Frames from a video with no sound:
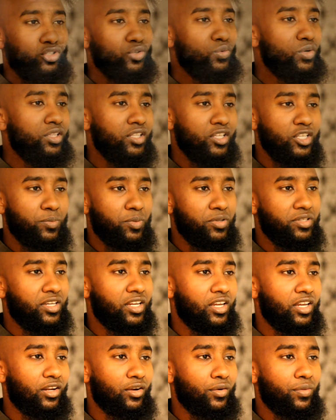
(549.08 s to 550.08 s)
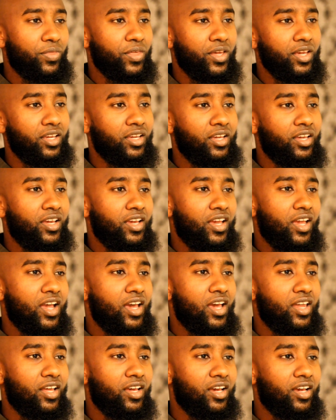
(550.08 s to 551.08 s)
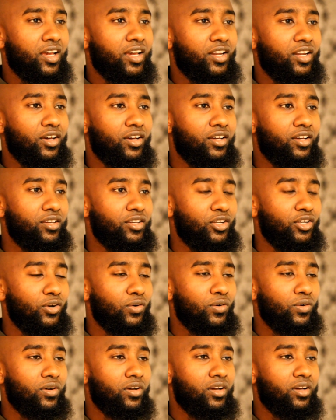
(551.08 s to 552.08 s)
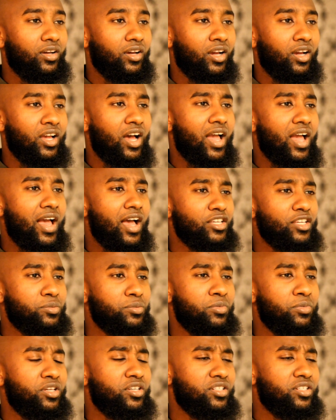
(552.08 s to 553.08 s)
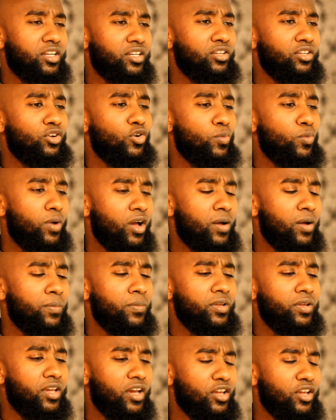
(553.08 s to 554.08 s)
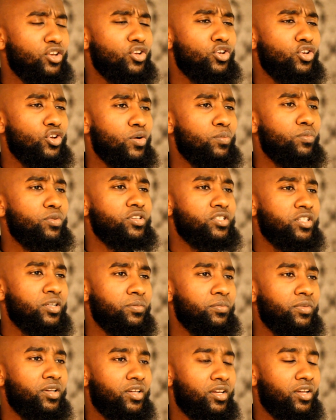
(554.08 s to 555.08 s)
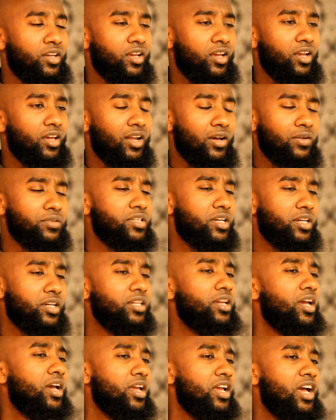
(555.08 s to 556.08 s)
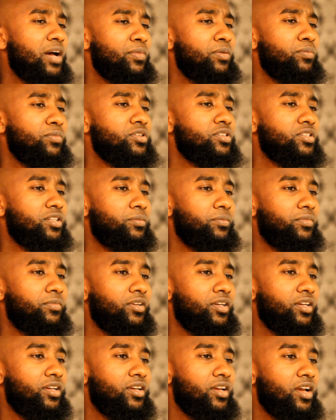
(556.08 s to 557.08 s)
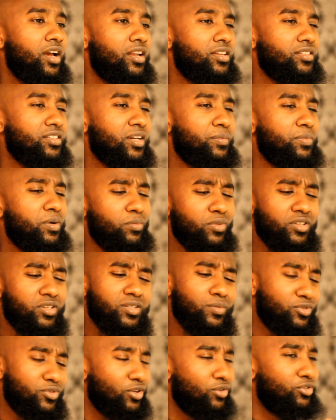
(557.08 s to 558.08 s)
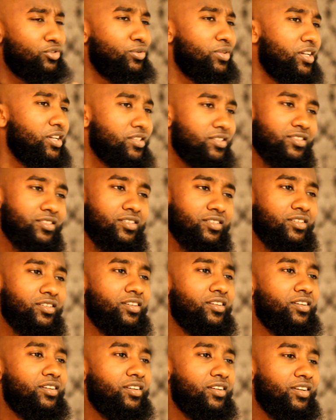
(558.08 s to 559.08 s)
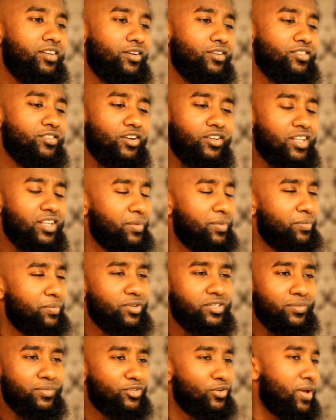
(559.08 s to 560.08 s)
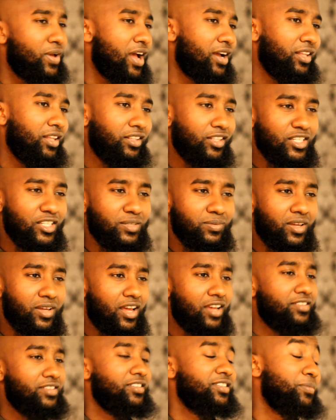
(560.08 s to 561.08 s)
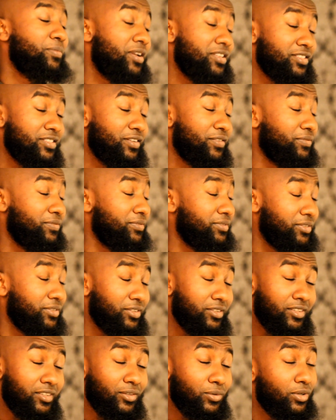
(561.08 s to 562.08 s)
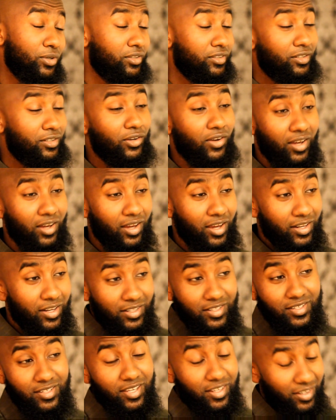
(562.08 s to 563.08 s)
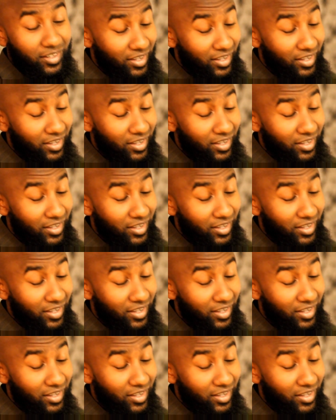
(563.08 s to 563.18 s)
doing this particular thing, and a, and a, you know, a guy asked me, he's like, you know, Mohammed, yeah, you, you're a Muslim, and I was like, yeah, yeah, I'm a Muslim, and he's like, but Muslims don't do this. You know, he started telling me Muslims don't act like this, and I said to myself, well, you know, I didn't.